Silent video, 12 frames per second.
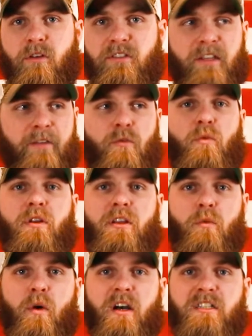It never really
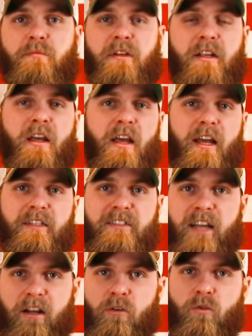was, but it's
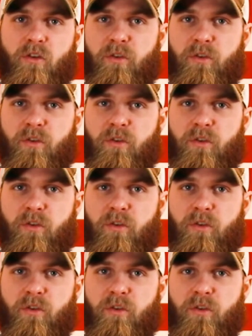not cool